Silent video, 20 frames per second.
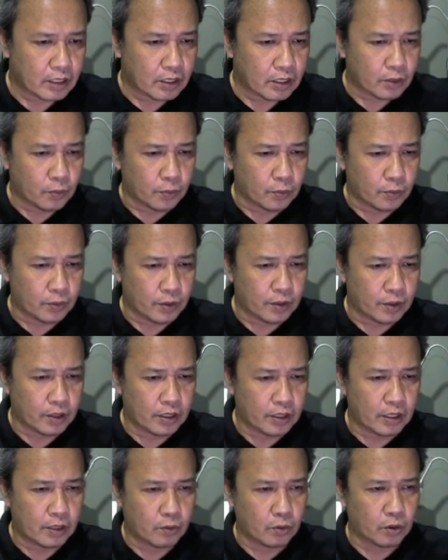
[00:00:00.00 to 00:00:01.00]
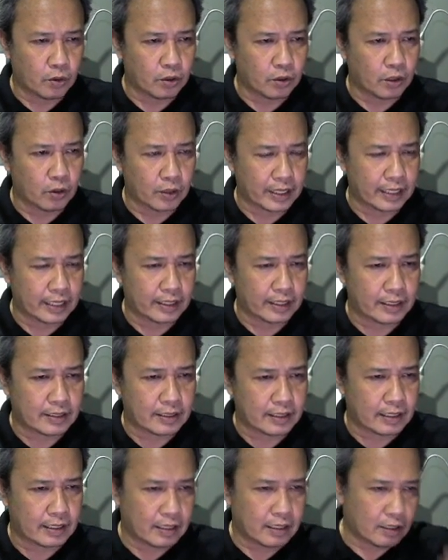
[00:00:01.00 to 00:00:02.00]
We won't look at this
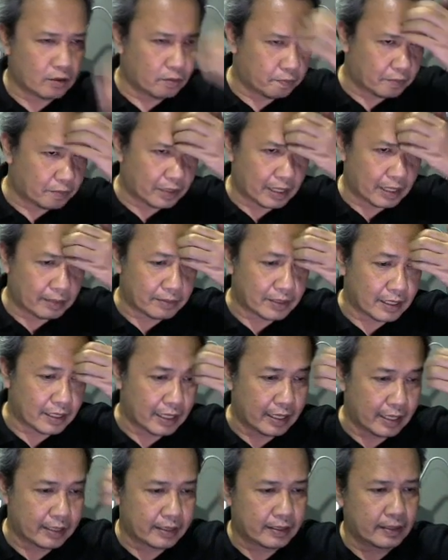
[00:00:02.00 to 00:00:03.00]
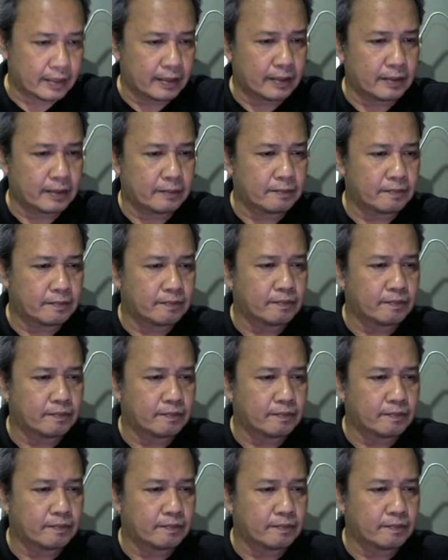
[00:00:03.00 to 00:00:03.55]
now, perhaps later.